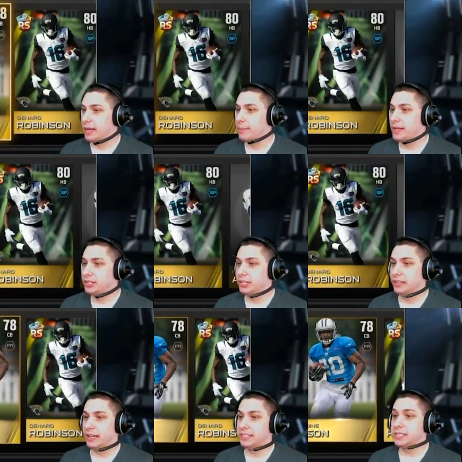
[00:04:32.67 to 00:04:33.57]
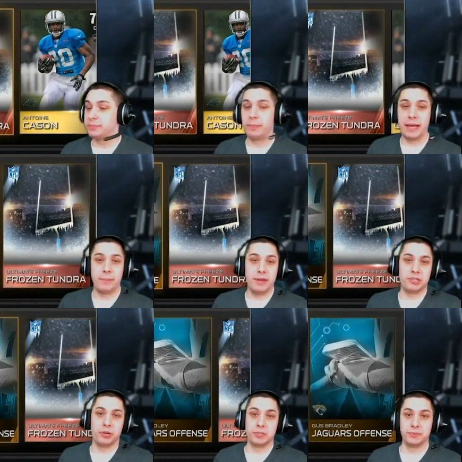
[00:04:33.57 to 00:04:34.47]
We did get a couple of Frozen
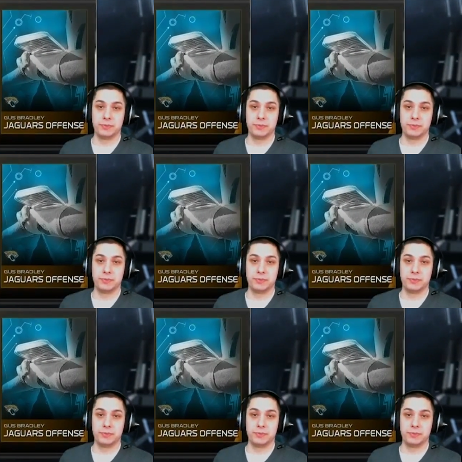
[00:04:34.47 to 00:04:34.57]
Tundras,